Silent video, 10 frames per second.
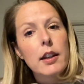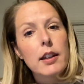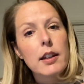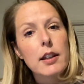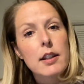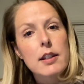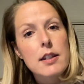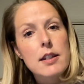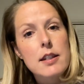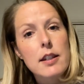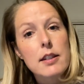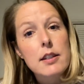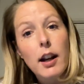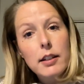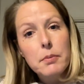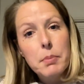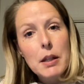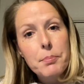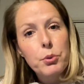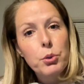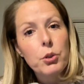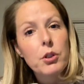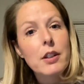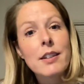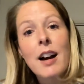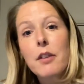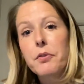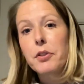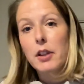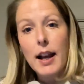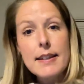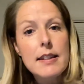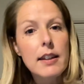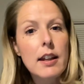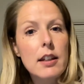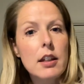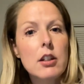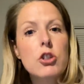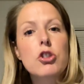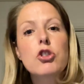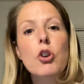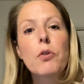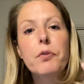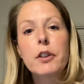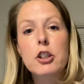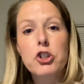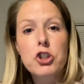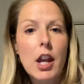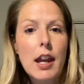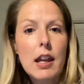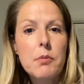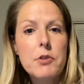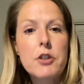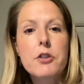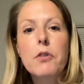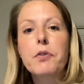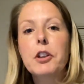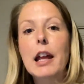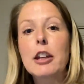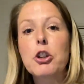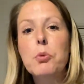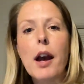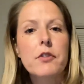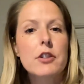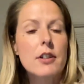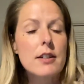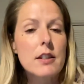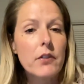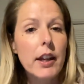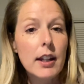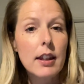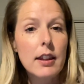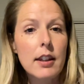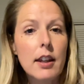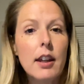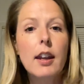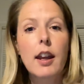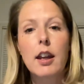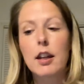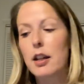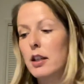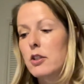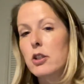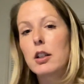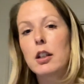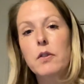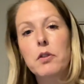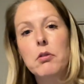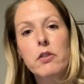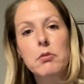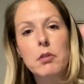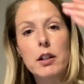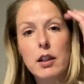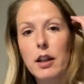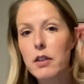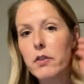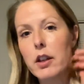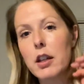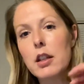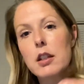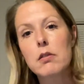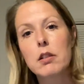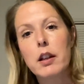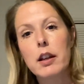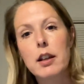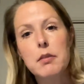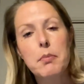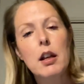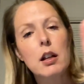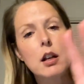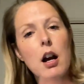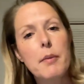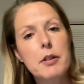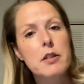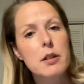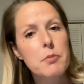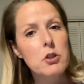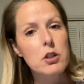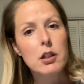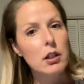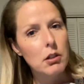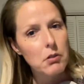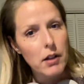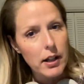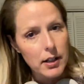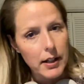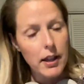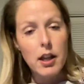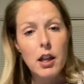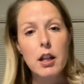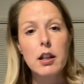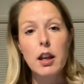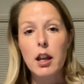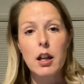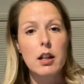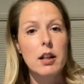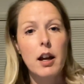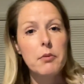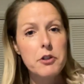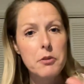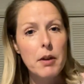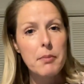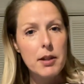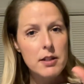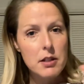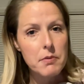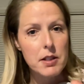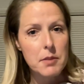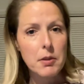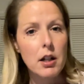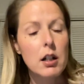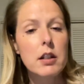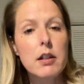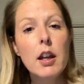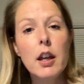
is talk to people, not feel isolated, don't feel ashamed, don't feel like you have to justify anything. And shit, if you ever want to like vent or like make a comment or some shit, go right on ahead and I will do my best to respond